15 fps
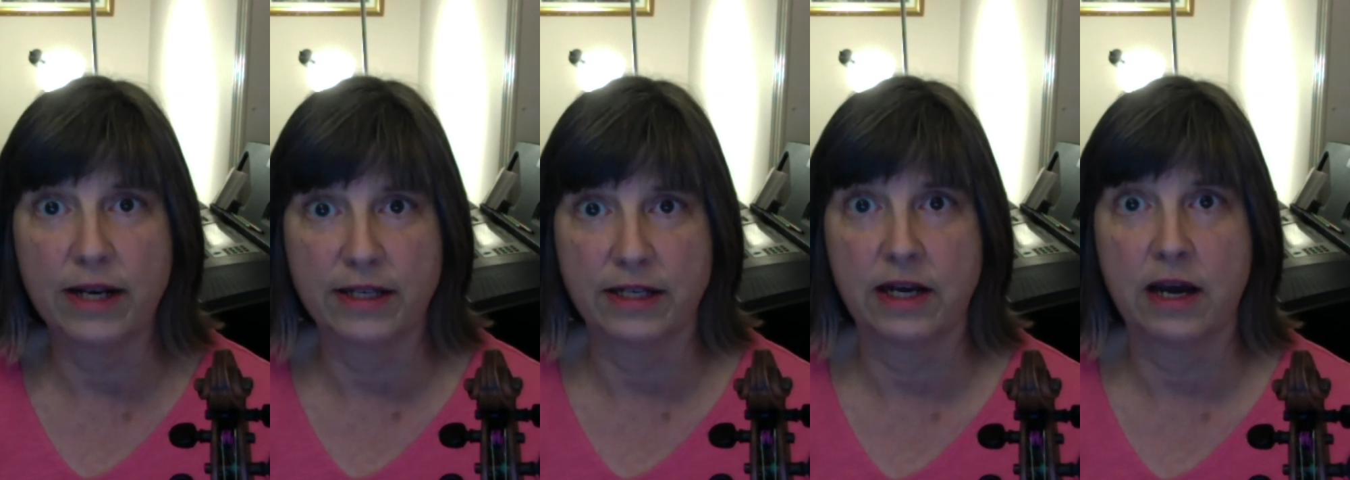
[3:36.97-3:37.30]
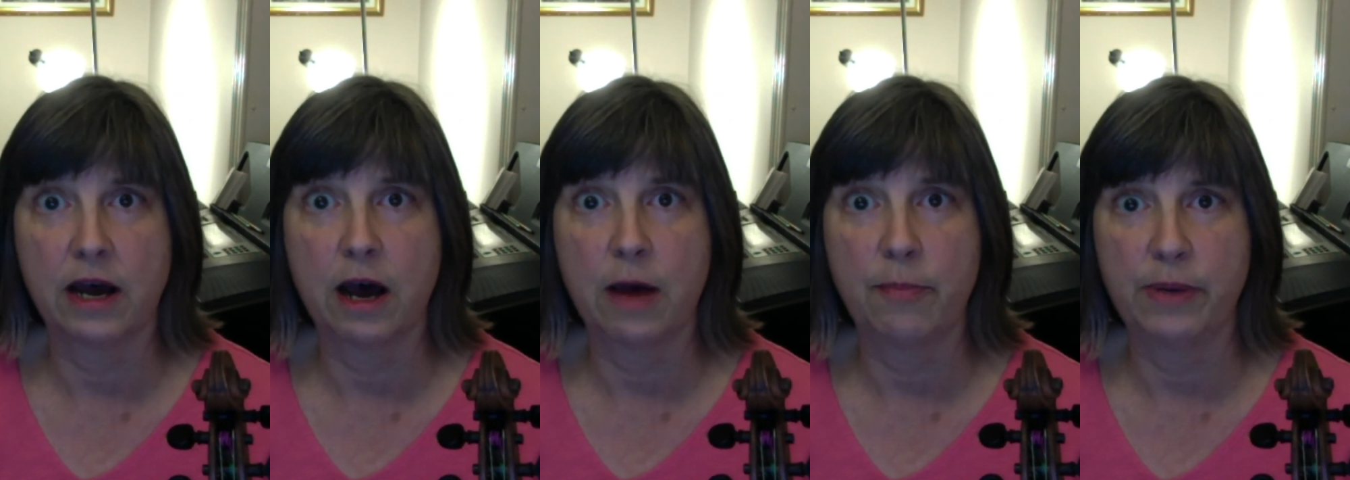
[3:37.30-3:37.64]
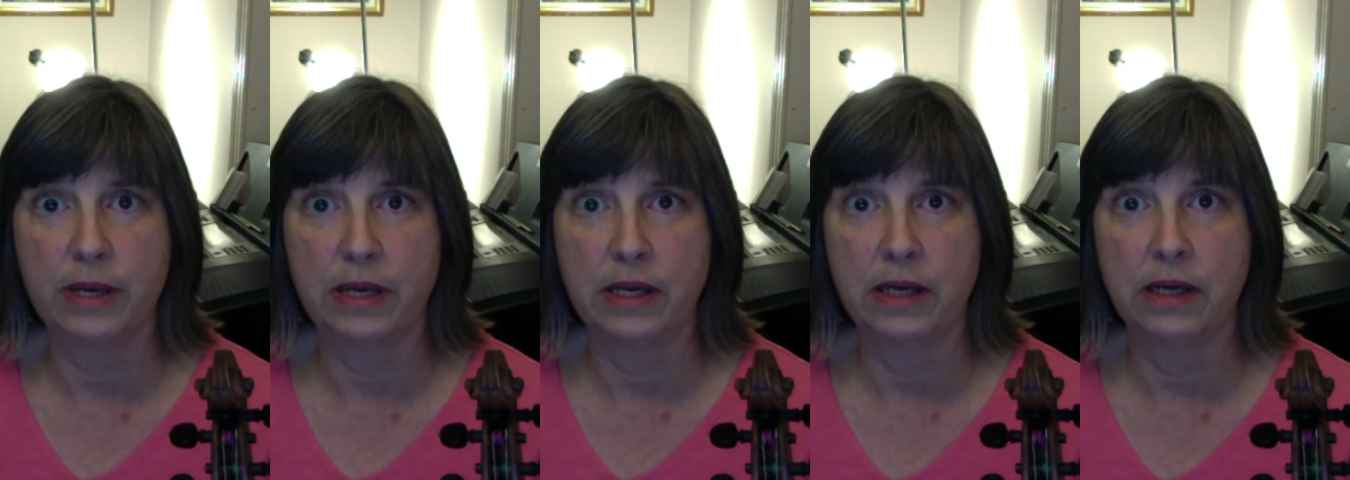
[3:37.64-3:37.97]
to
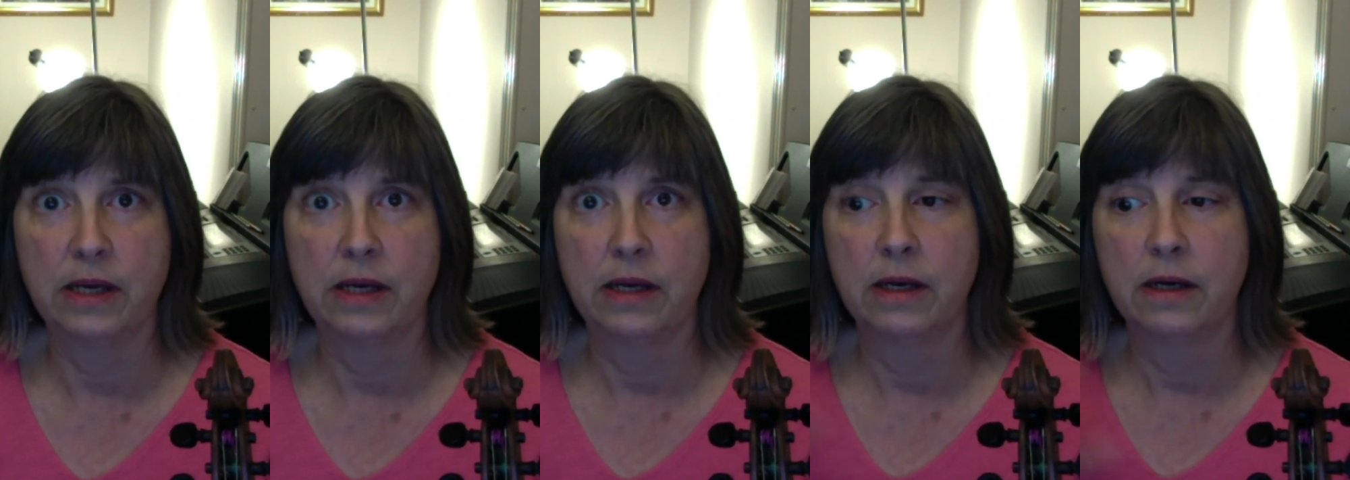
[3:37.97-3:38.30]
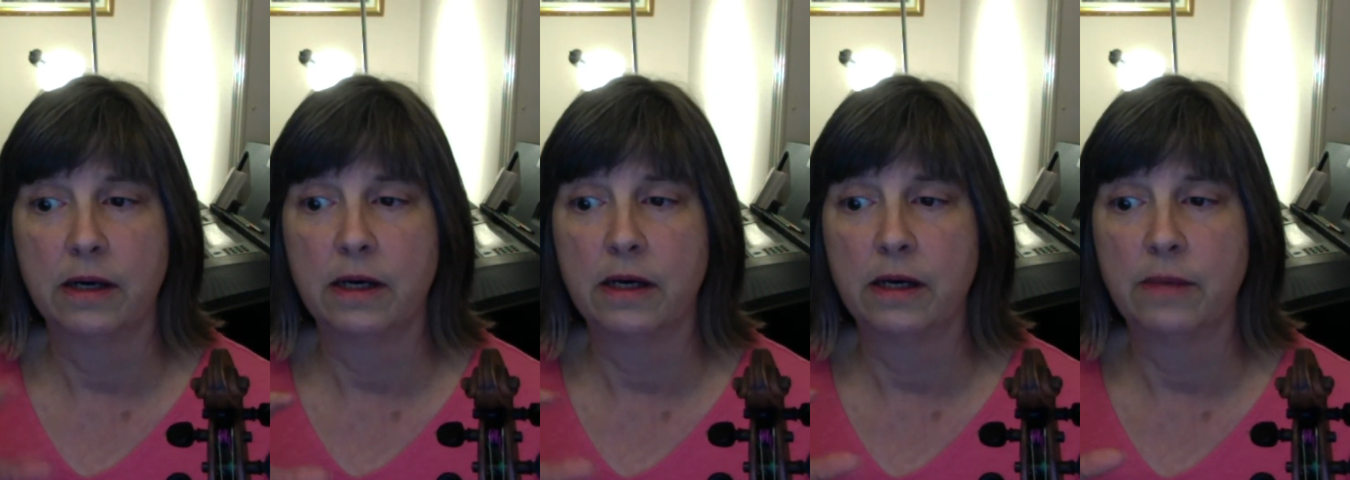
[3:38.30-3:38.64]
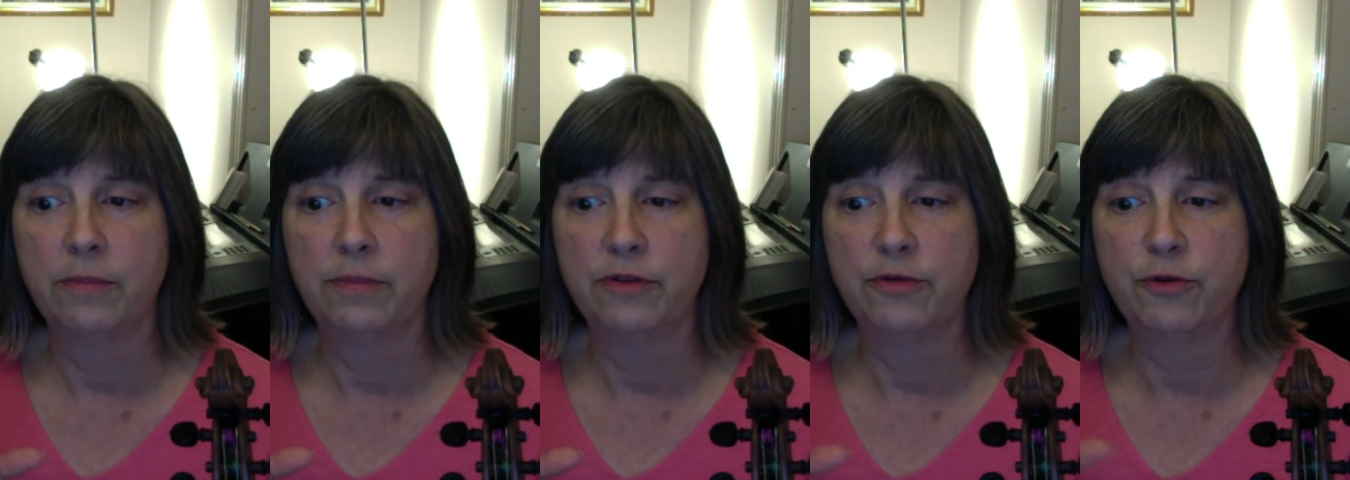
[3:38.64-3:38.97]
copy
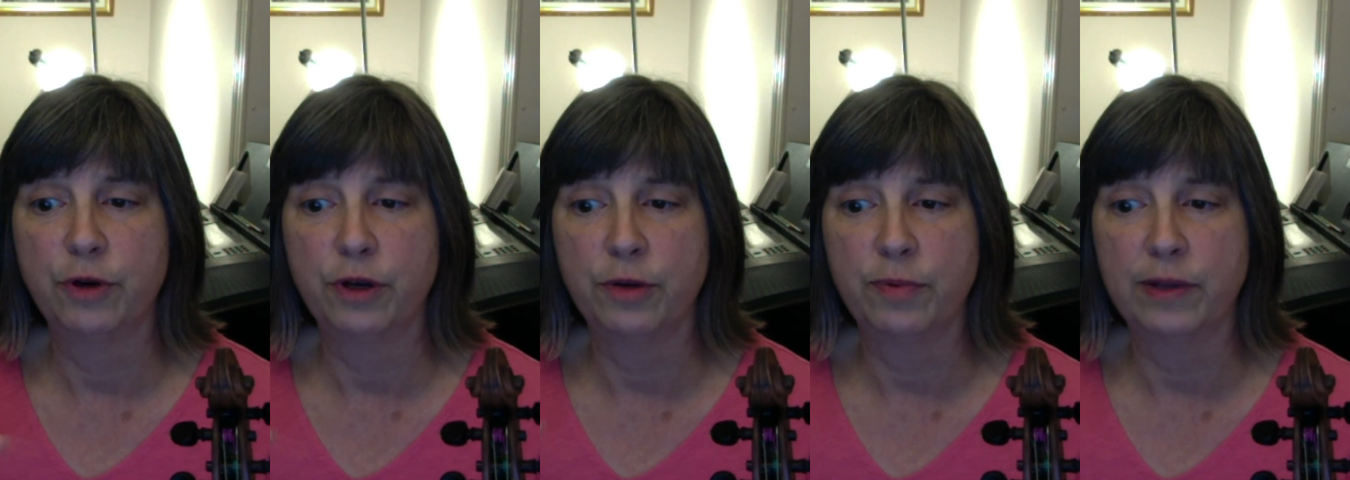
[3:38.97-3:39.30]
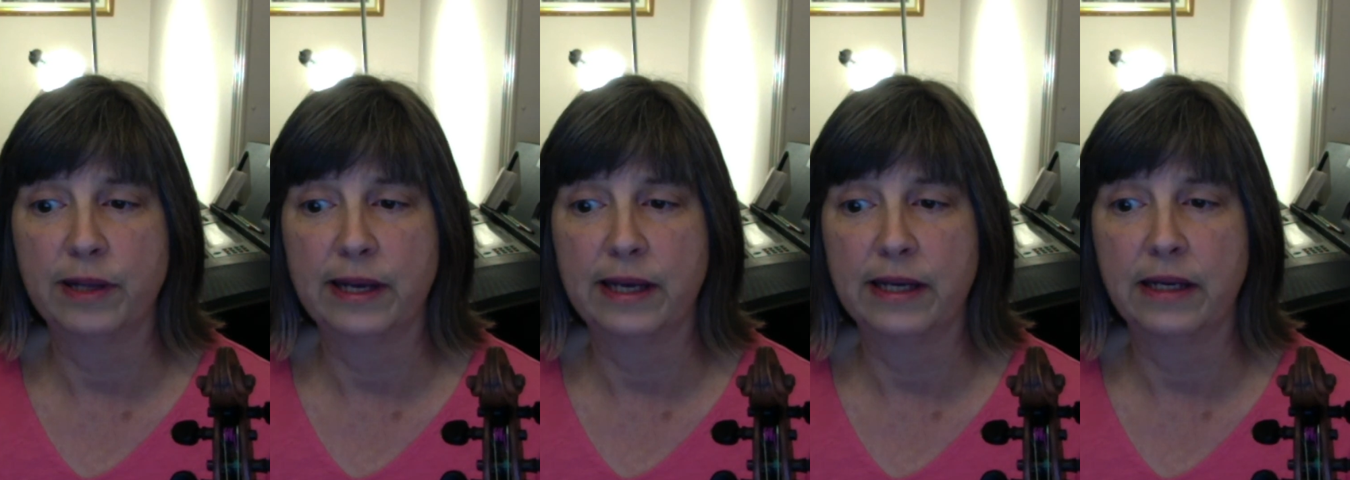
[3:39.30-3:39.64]
before you play it.